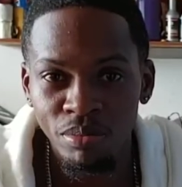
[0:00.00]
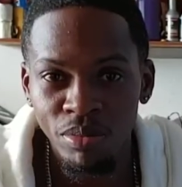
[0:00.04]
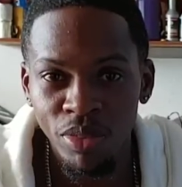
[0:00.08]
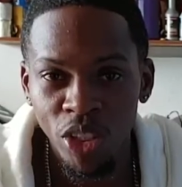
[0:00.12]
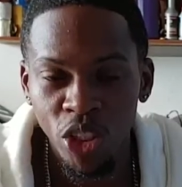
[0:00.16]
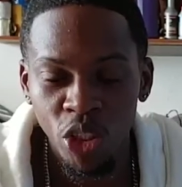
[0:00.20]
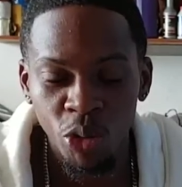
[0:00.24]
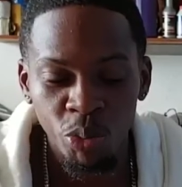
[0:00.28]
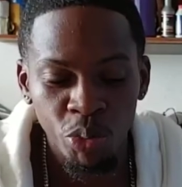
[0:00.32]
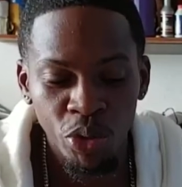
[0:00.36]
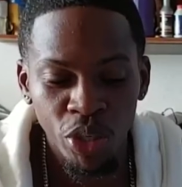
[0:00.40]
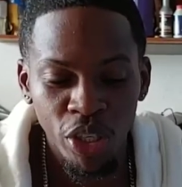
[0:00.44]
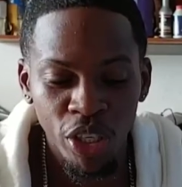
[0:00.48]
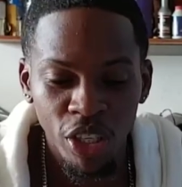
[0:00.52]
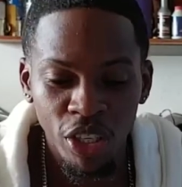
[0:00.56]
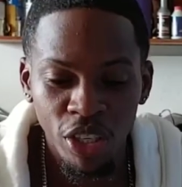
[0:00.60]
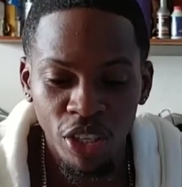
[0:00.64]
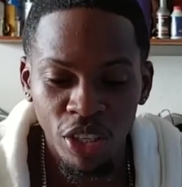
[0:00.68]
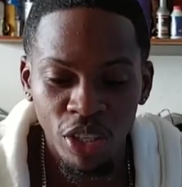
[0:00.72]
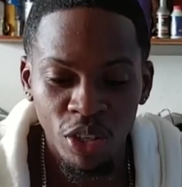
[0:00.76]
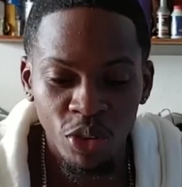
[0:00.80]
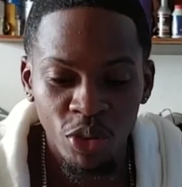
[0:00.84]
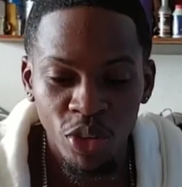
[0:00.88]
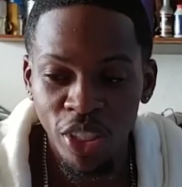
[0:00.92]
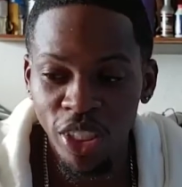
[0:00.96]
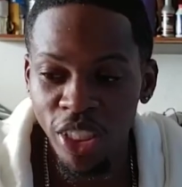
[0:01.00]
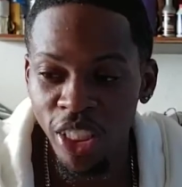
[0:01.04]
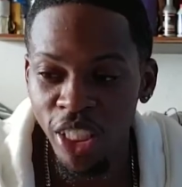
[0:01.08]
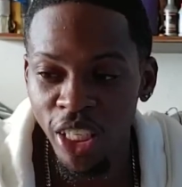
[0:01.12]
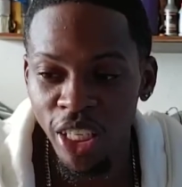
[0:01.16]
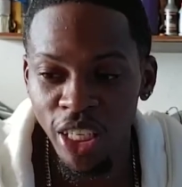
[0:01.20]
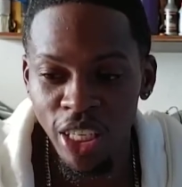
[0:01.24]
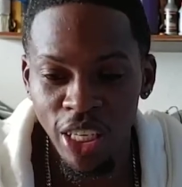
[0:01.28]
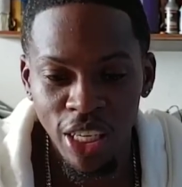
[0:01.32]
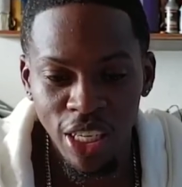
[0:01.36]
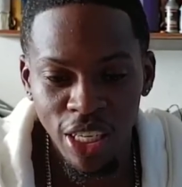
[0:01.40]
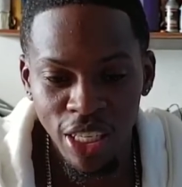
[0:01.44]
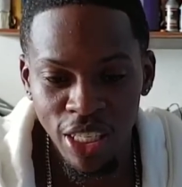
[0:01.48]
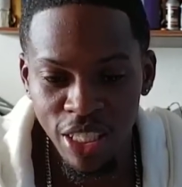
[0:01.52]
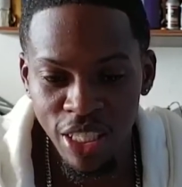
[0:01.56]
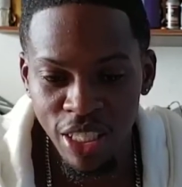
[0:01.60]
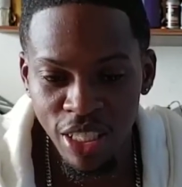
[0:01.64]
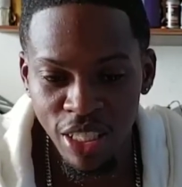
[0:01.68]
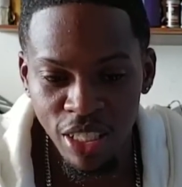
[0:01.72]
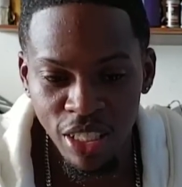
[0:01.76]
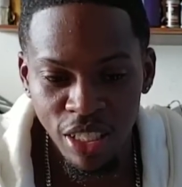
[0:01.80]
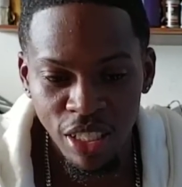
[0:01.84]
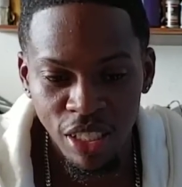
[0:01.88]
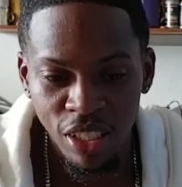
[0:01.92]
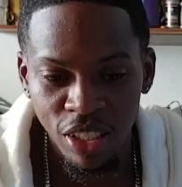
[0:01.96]
spring
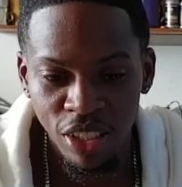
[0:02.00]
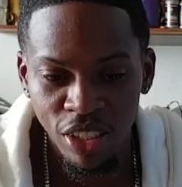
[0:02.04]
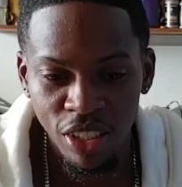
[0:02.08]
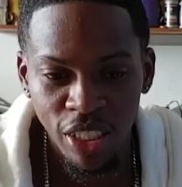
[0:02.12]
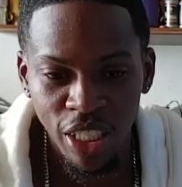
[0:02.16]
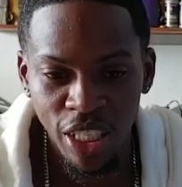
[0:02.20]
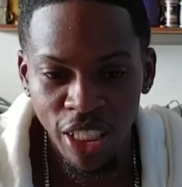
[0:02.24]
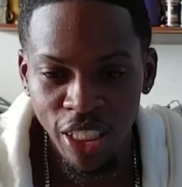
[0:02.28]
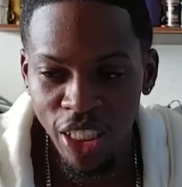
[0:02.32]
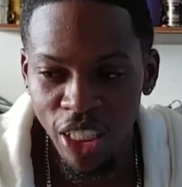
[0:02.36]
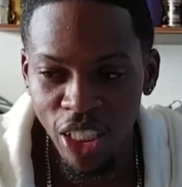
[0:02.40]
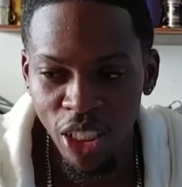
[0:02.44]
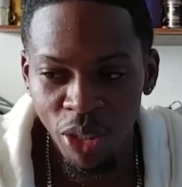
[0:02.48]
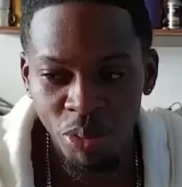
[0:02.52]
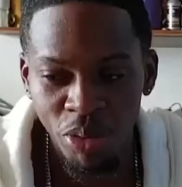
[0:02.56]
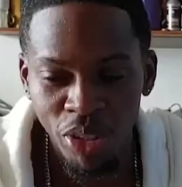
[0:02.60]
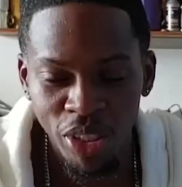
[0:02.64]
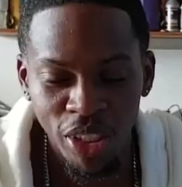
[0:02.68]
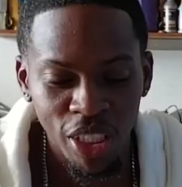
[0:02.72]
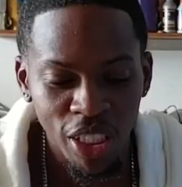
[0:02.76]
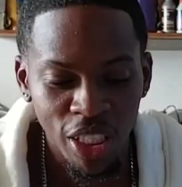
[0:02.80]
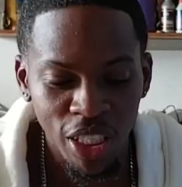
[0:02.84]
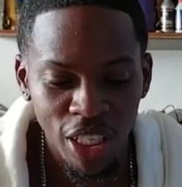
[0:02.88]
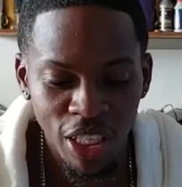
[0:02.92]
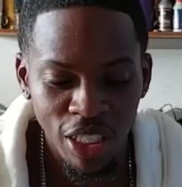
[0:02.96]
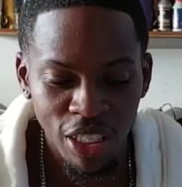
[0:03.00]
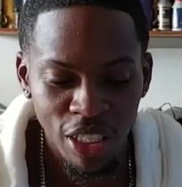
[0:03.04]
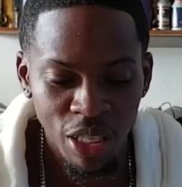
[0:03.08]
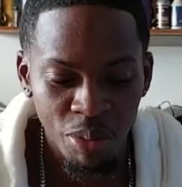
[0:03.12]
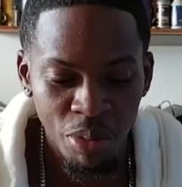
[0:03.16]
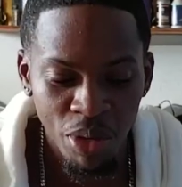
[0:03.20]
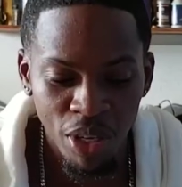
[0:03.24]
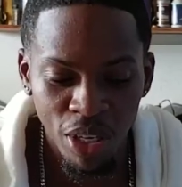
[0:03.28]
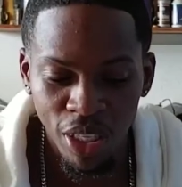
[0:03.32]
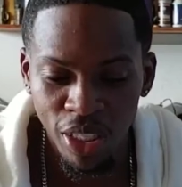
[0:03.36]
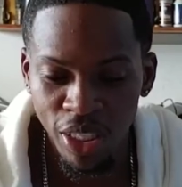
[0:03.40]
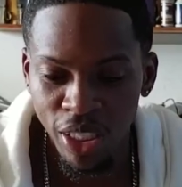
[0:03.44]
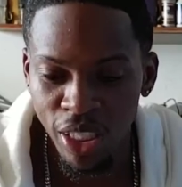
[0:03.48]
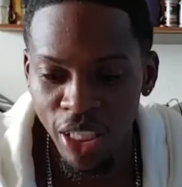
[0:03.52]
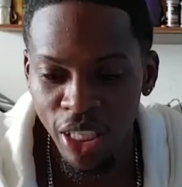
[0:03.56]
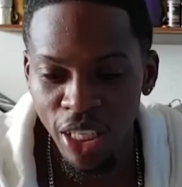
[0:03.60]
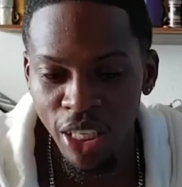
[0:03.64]
retainers, you know, titanium retainers, I bought,